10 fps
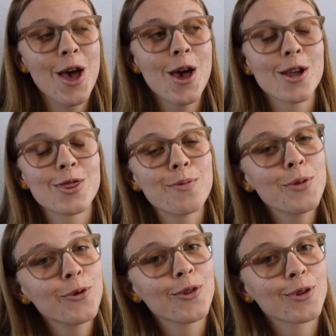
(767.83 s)
in the
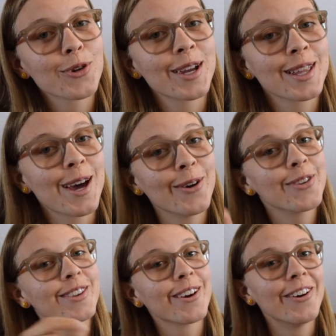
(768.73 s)
movies right now,
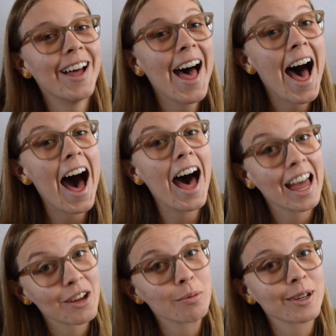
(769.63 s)
so
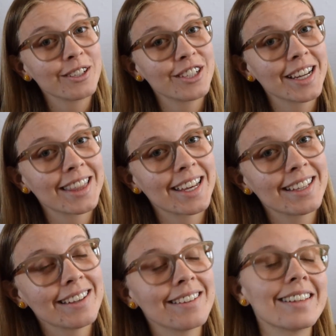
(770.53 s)
I appreciate that,
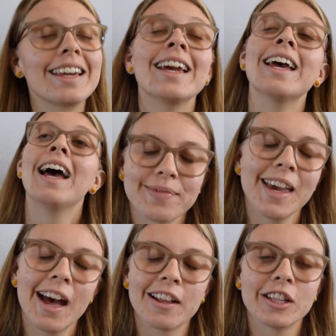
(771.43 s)
DC.
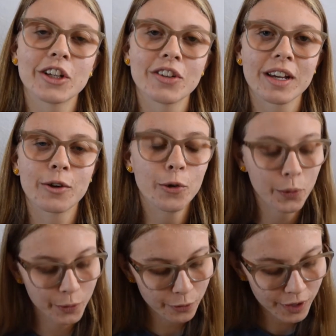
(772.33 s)
Yeah, looks like a cool
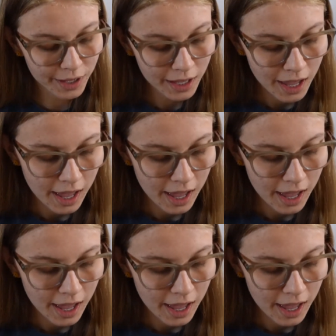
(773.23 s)
movie.